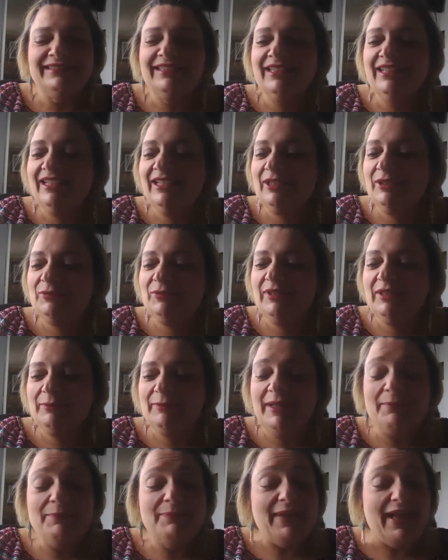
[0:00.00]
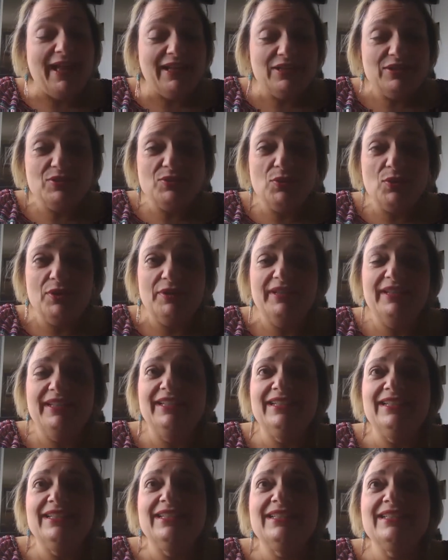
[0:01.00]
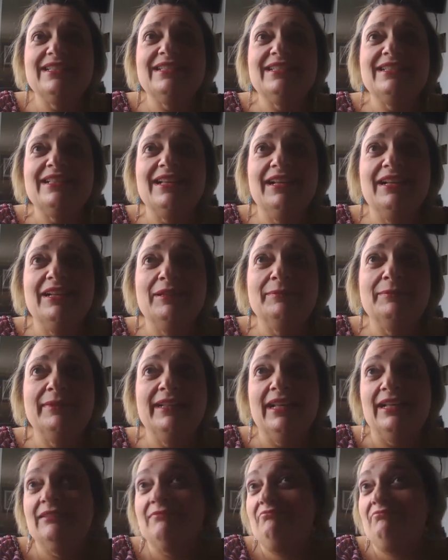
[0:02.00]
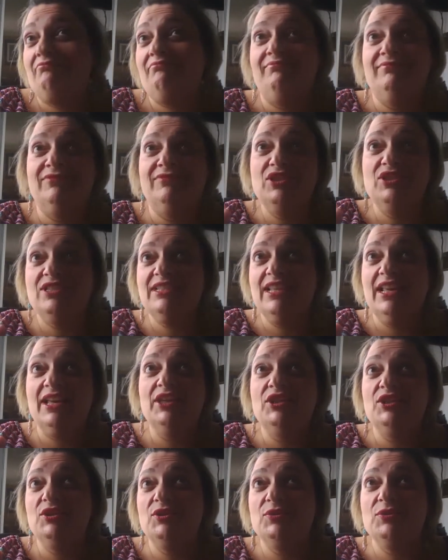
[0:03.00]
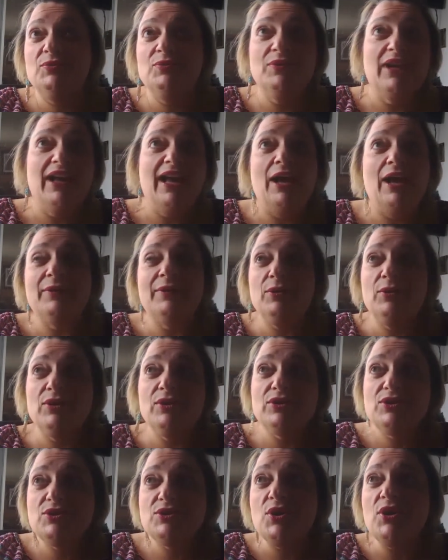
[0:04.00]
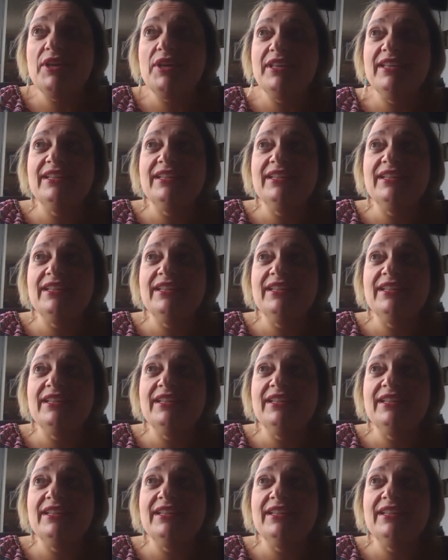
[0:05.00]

Uh, well, my backstory is, um, and I'll just tell you how it all started.